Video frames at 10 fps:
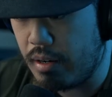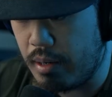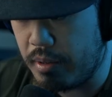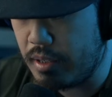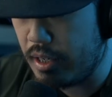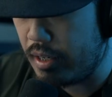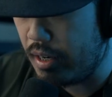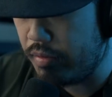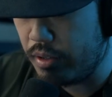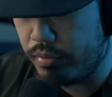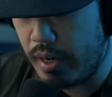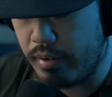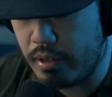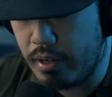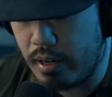and I'm going to take off this
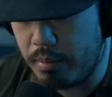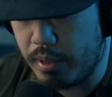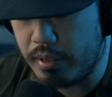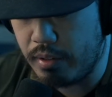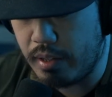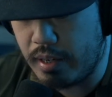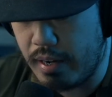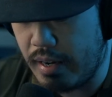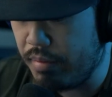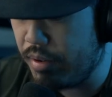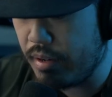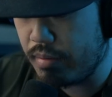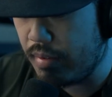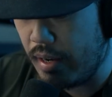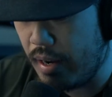$500 piece of thing I have
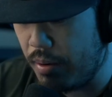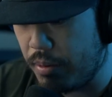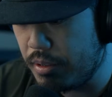here, I